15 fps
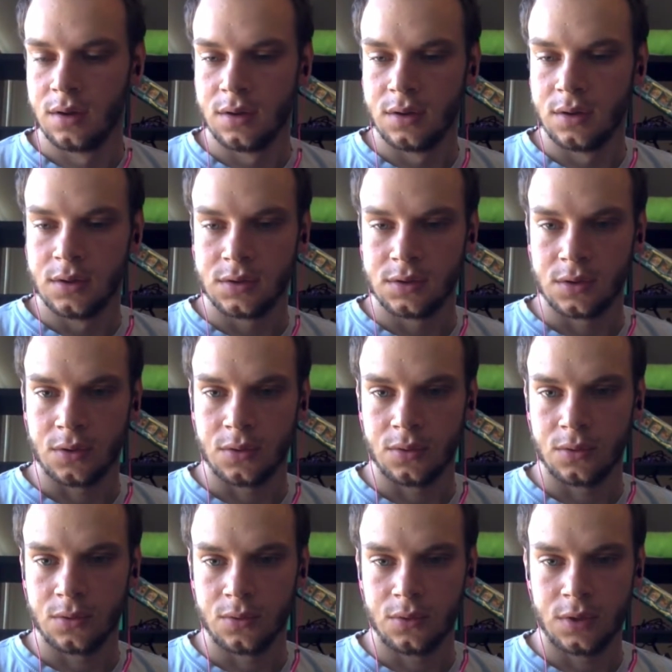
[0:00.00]

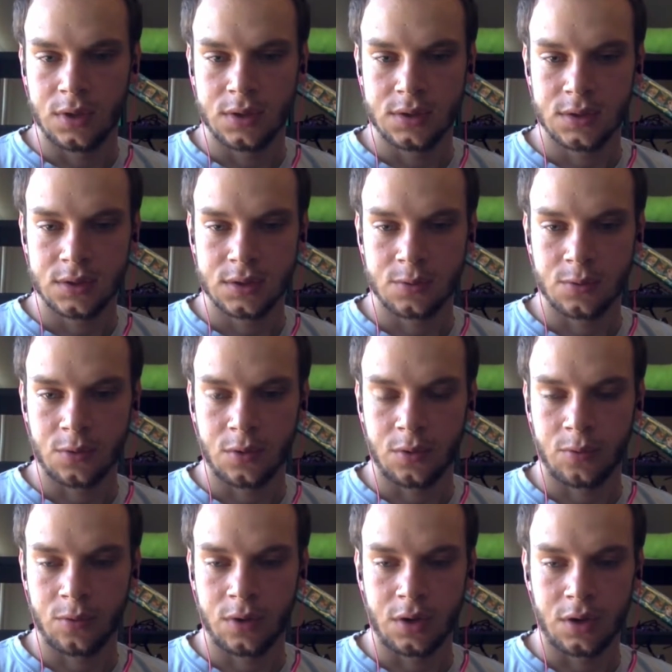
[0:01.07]
So this is what
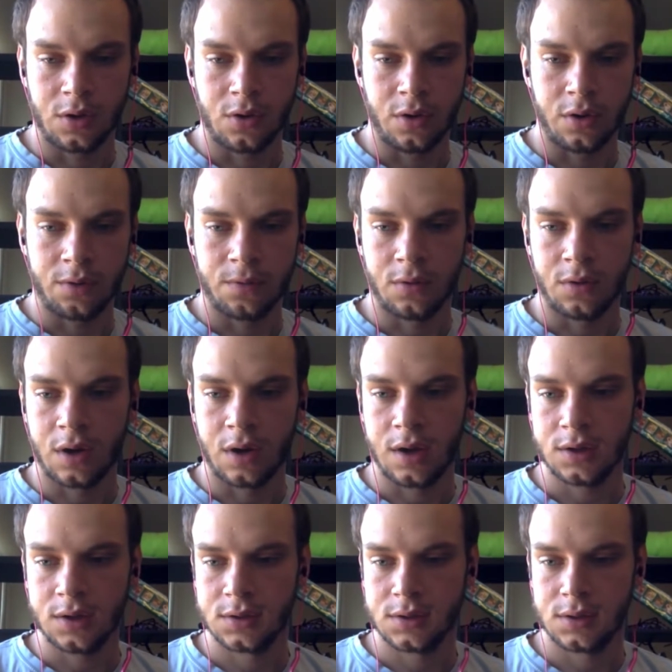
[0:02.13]
we are going for
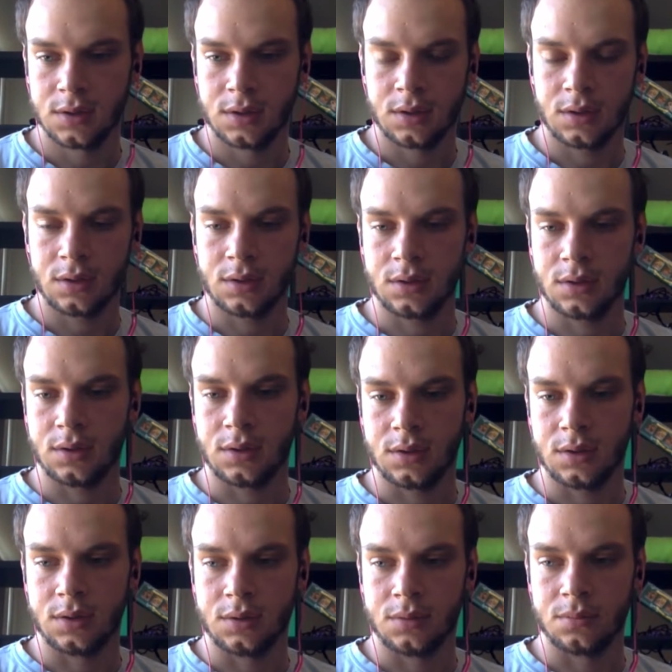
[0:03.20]
next.
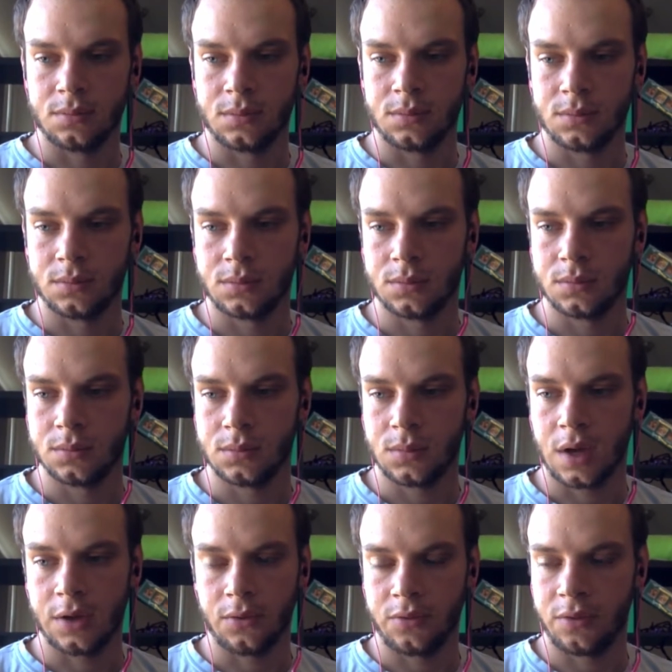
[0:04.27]

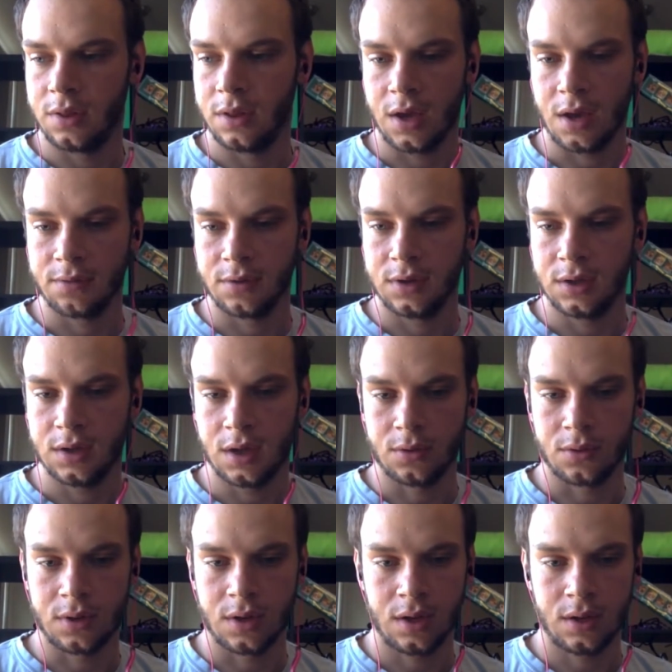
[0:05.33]
I don't really have any ETA
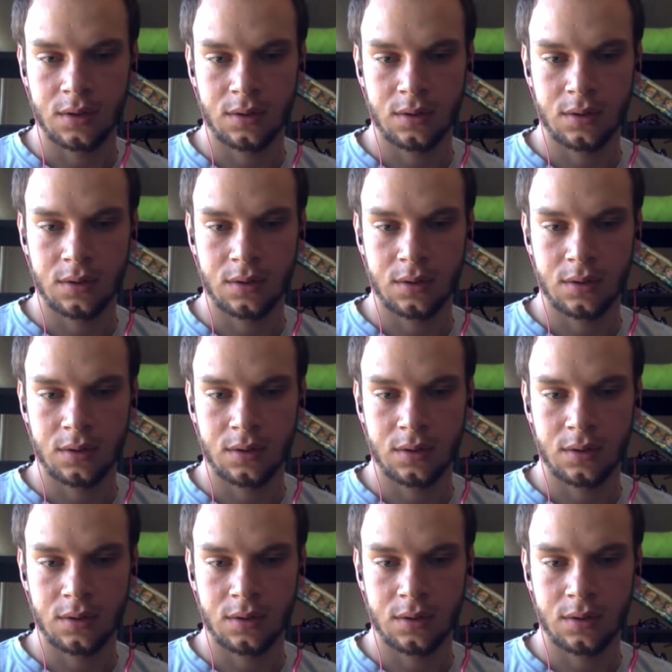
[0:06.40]
on that.